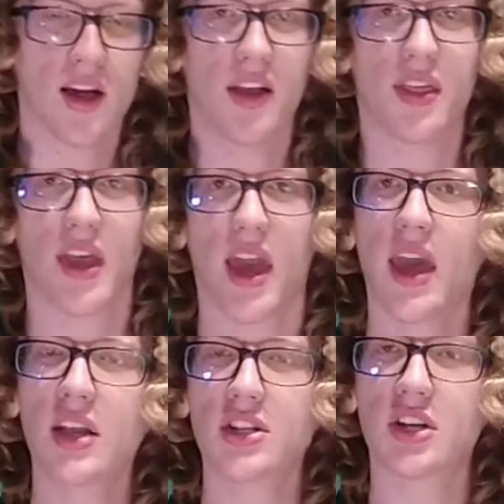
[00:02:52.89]
The
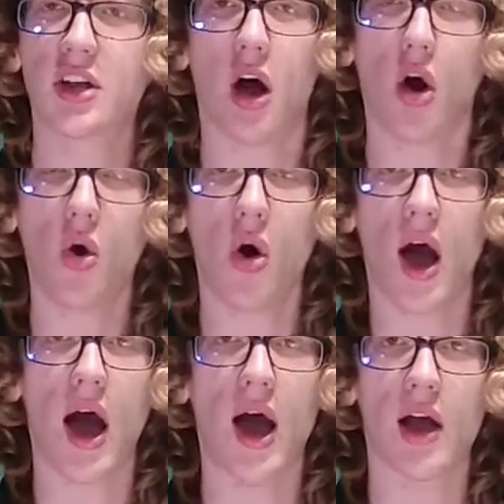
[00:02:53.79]
ancient
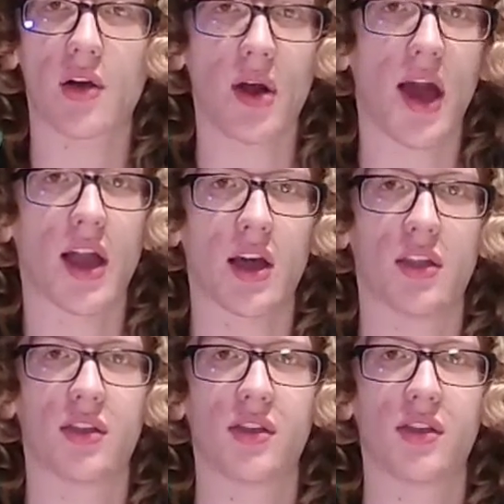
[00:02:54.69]
O.R. Kraken